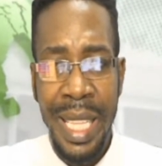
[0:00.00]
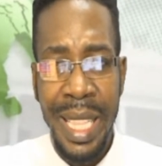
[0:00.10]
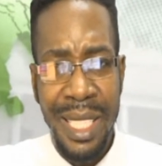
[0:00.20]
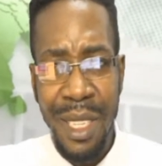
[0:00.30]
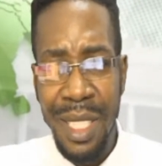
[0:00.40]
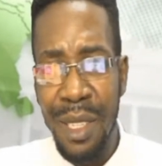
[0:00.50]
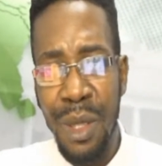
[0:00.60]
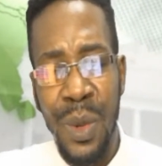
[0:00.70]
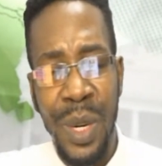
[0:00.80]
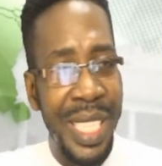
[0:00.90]
Let's continue
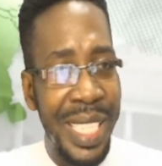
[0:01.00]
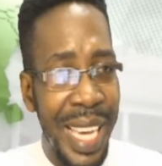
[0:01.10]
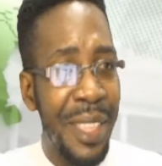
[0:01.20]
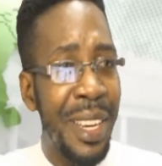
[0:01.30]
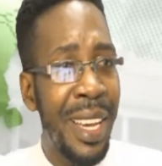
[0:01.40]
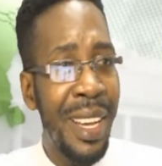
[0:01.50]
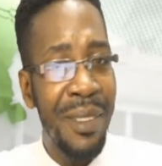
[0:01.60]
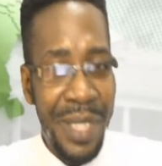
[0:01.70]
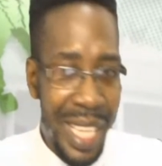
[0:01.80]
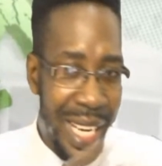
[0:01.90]
to work together
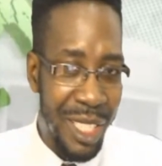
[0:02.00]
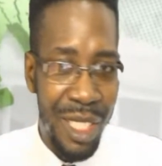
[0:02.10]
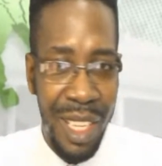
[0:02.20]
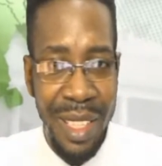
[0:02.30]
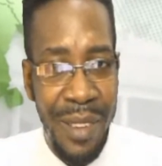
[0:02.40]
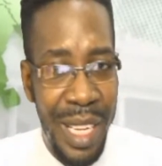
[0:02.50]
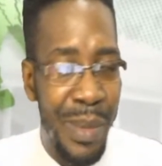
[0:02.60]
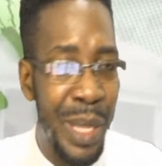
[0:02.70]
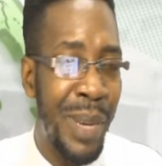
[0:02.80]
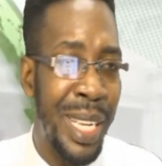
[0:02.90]
for national
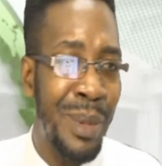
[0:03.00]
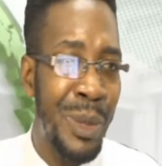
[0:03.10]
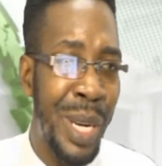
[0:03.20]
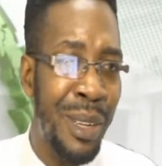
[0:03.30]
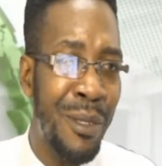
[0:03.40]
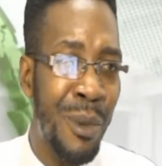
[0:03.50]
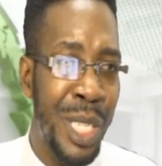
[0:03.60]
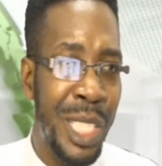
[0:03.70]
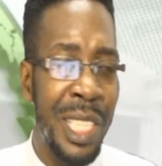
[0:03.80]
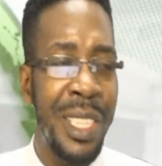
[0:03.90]
development. My name is Randolph
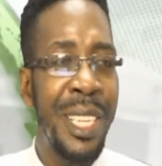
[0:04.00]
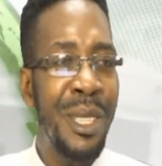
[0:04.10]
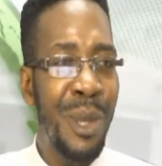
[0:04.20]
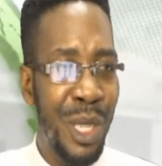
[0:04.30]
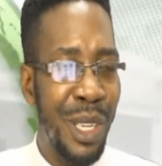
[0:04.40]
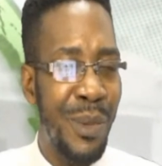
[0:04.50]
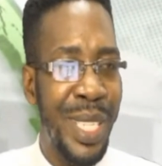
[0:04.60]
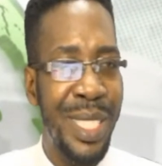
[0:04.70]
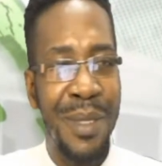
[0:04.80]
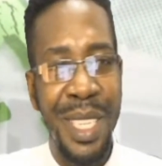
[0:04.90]
Critchlow. Do enjoy the
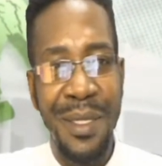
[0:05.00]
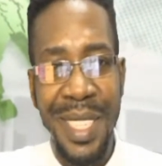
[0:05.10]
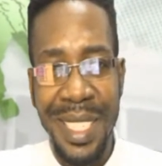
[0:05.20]
rest of the evening.